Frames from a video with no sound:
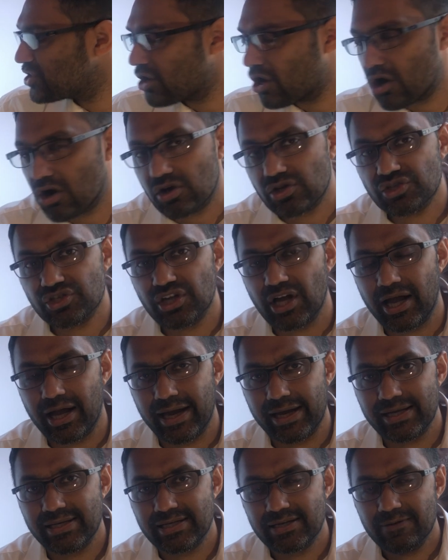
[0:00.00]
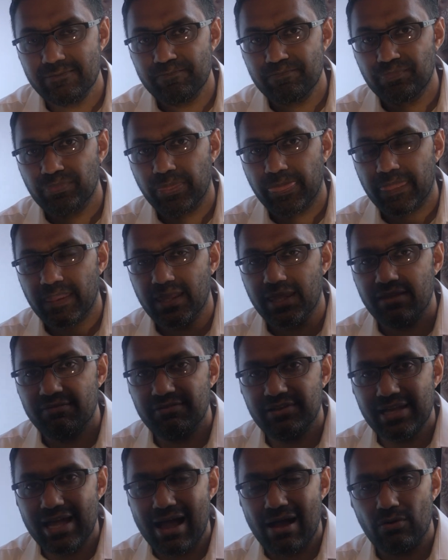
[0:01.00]
dioxide
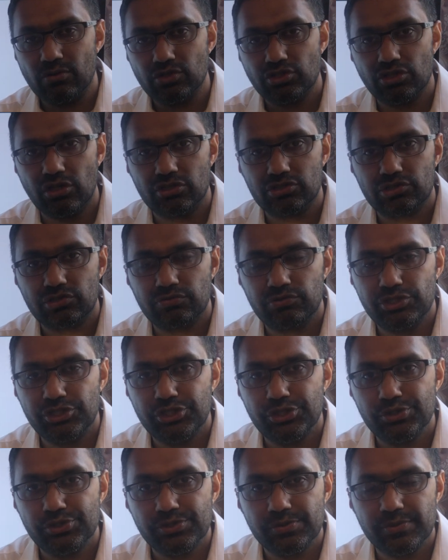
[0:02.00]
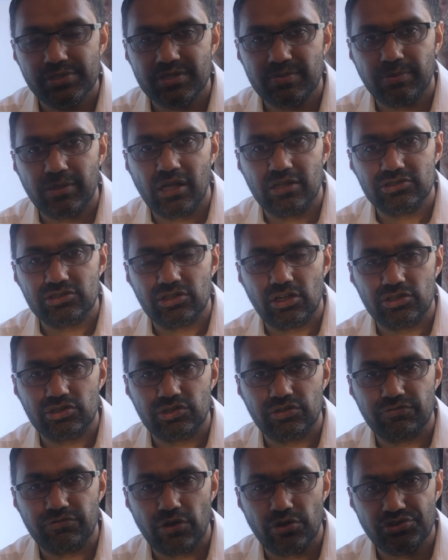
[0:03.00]
given out starts to reduce because the plant starts
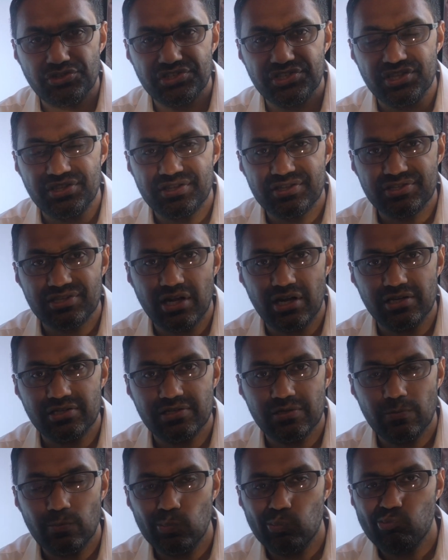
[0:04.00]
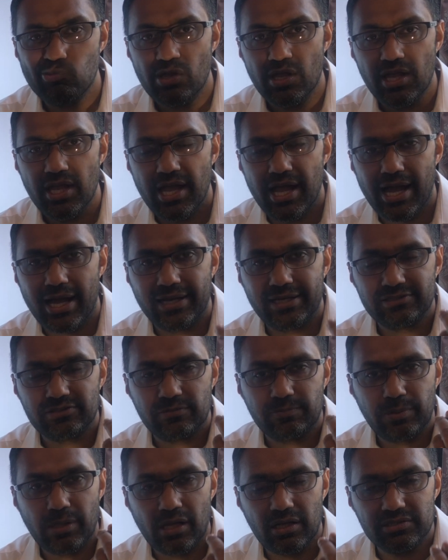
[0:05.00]
to photosynthesize. And as the
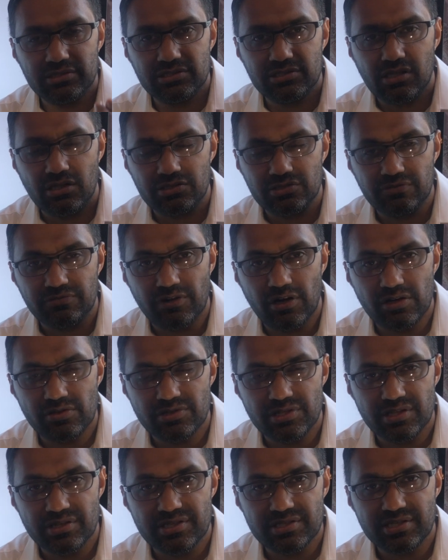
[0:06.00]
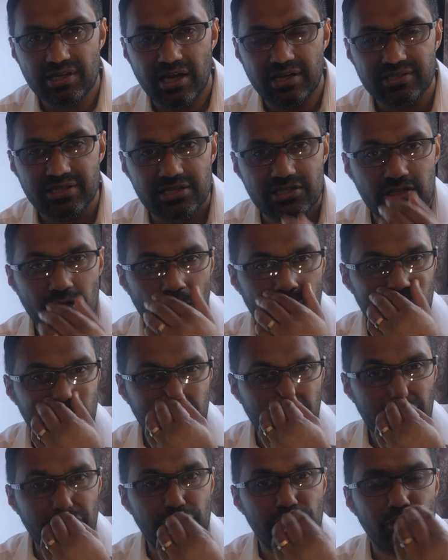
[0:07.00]
plant starts to photosynthesize, it's starting to
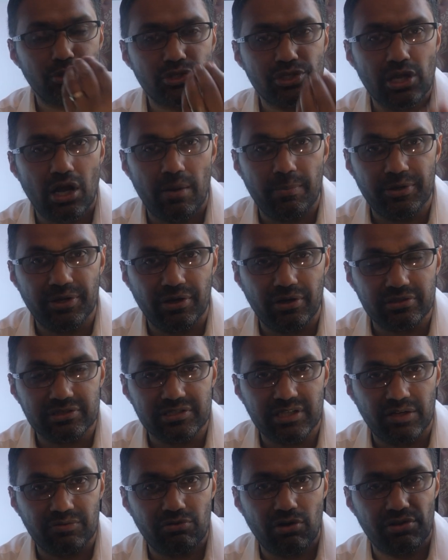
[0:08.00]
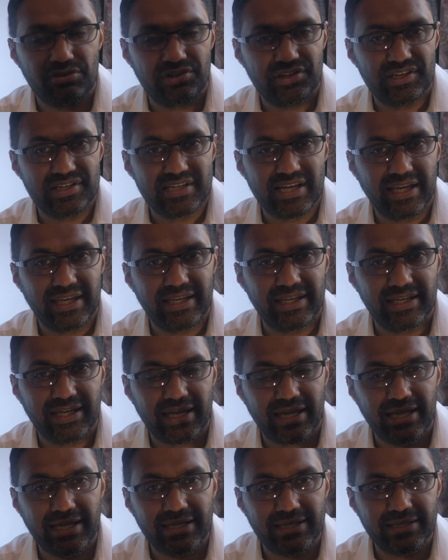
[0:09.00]
produce carbon dioxide rather than taking
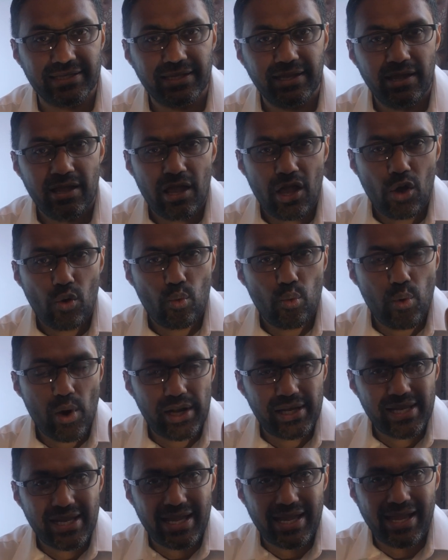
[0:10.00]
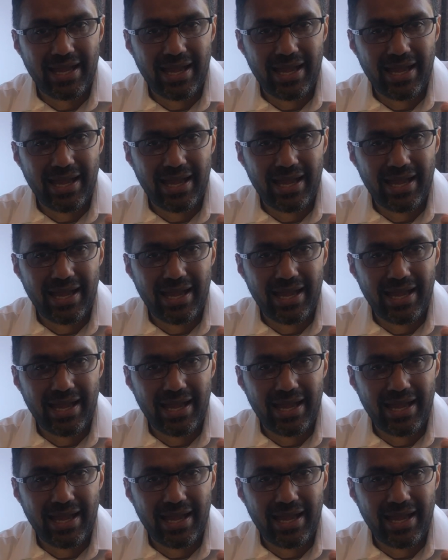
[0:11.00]
it in. When it